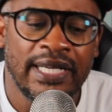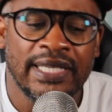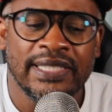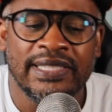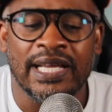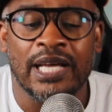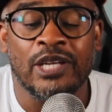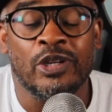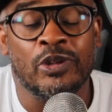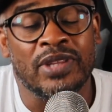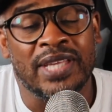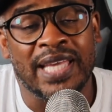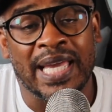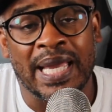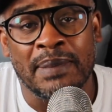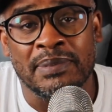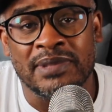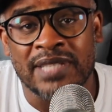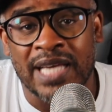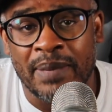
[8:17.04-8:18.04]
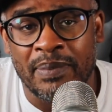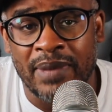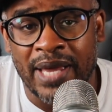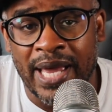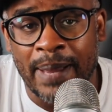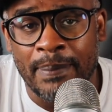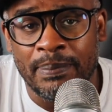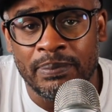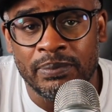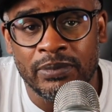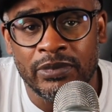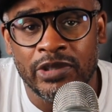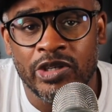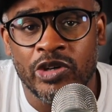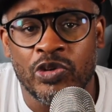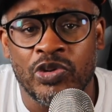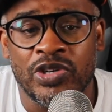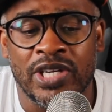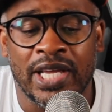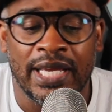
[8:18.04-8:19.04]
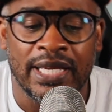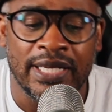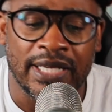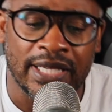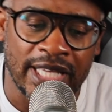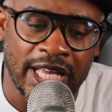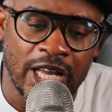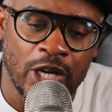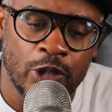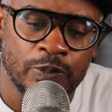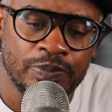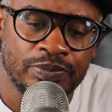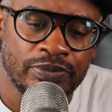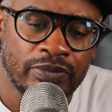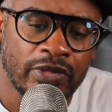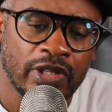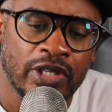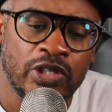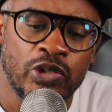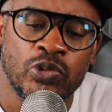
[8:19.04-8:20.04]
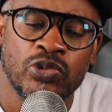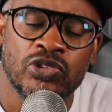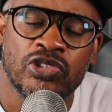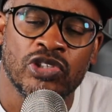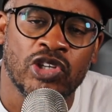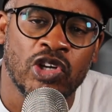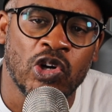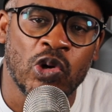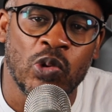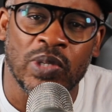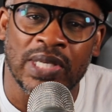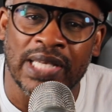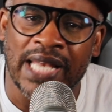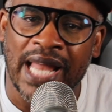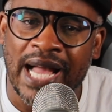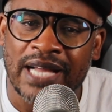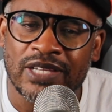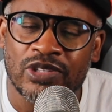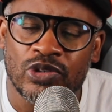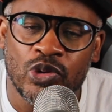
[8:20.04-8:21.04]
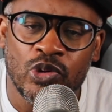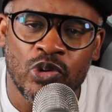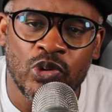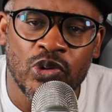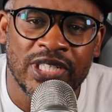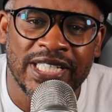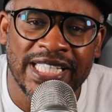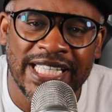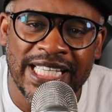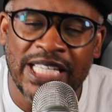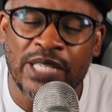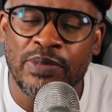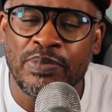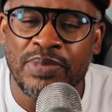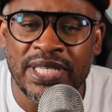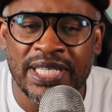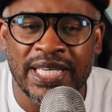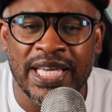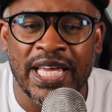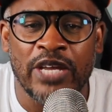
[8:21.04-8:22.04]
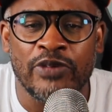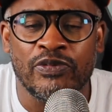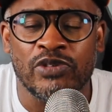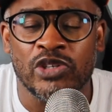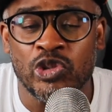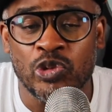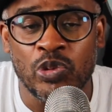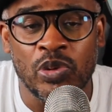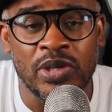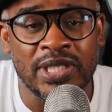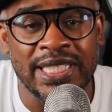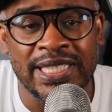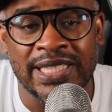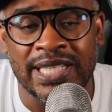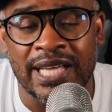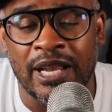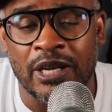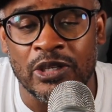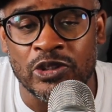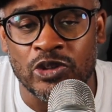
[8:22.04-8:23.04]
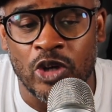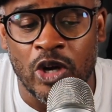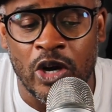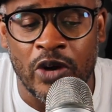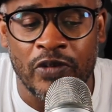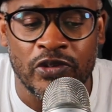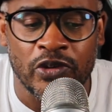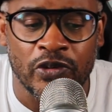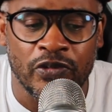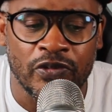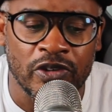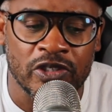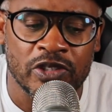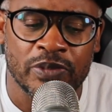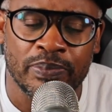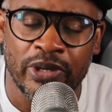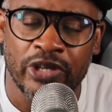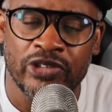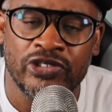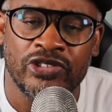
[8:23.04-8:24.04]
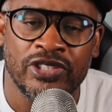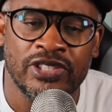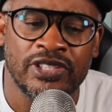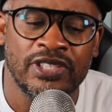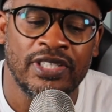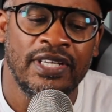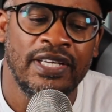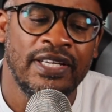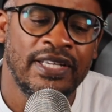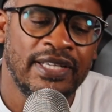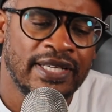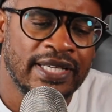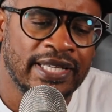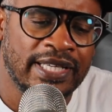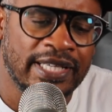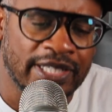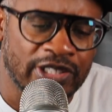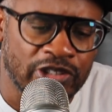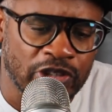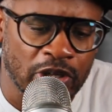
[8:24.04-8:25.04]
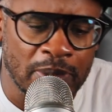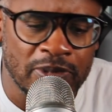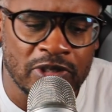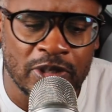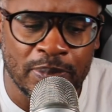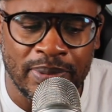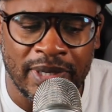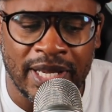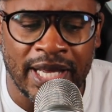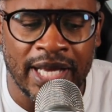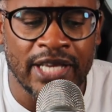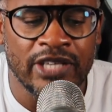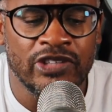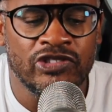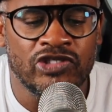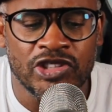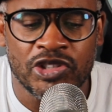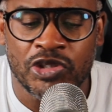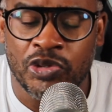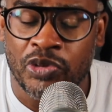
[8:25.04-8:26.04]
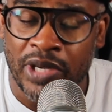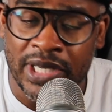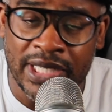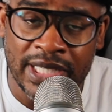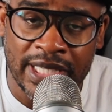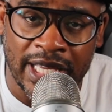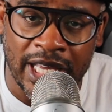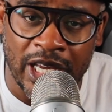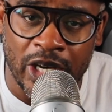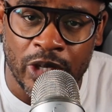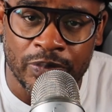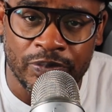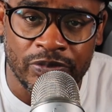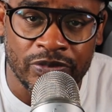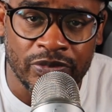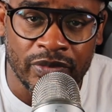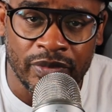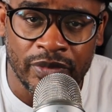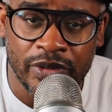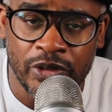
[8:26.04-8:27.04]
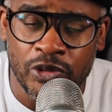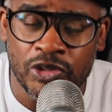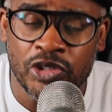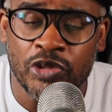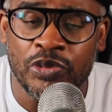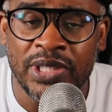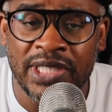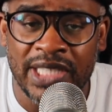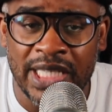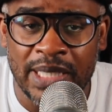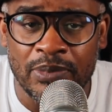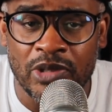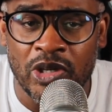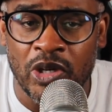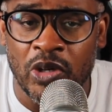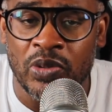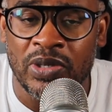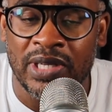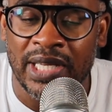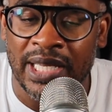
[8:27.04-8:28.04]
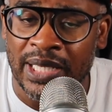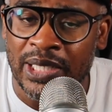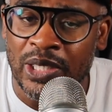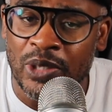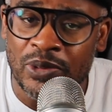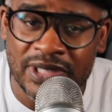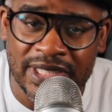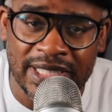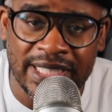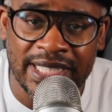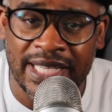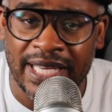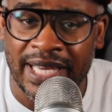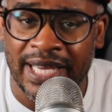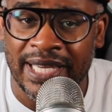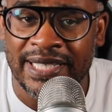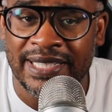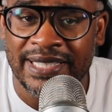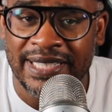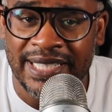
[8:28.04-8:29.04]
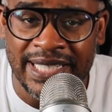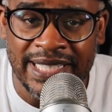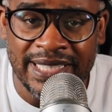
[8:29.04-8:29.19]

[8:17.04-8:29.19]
Download the GameTime app, create an account, and use the code LOCKEDONNBA for $20 off your first purchase. Again, terms apply. Just create an account. Use the redeem code LOCKEDONNBA.